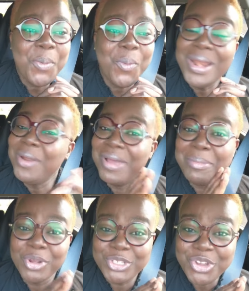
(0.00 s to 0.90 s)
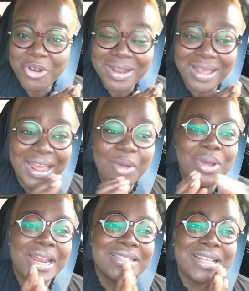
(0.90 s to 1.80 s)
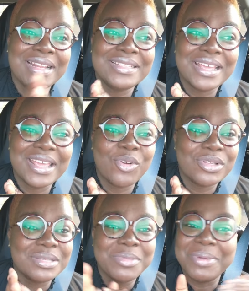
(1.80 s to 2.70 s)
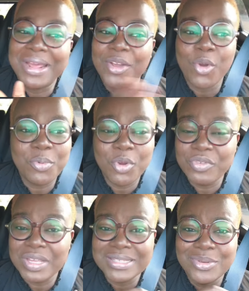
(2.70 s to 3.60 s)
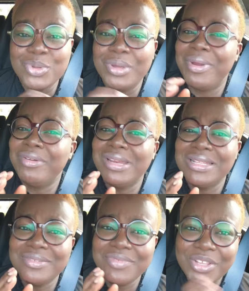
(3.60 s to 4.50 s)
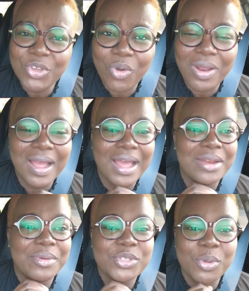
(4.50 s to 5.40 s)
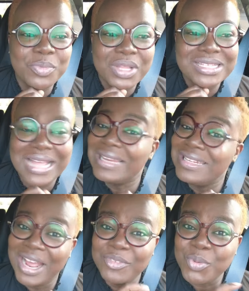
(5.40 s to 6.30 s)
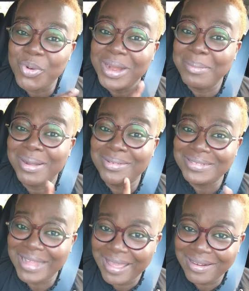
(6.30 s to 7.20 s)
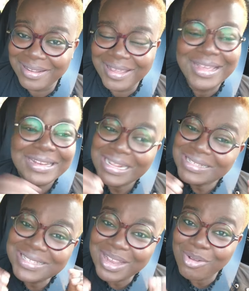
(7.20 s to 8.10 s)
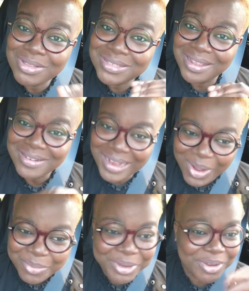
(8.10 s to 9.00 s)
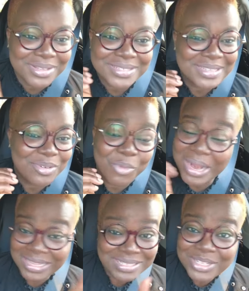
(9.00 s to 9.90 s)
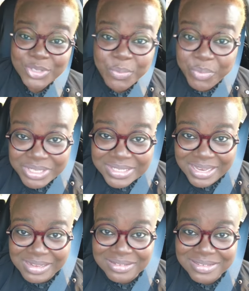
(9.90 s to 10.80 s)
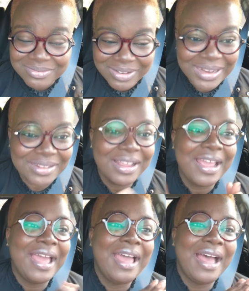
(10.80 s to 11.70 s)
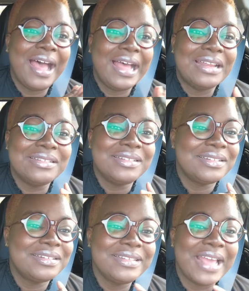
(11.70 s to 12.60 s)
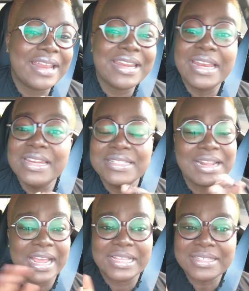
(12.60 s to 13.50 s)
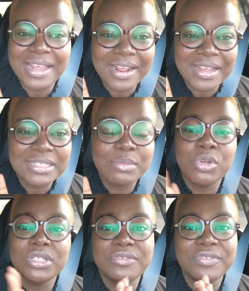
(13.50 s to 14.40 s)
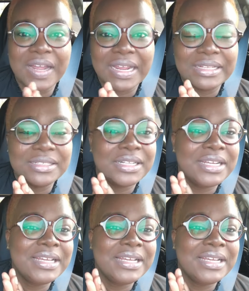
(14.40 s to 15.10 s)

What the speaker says: When they were much younger, like when I started taking courses, maybe like a couple of years ago, they were relatively younger. There were some things I didn't have to worry about then. That is a concern now because we're getting into preteens, right? And yeah, their needs, like I said, are getting more defined.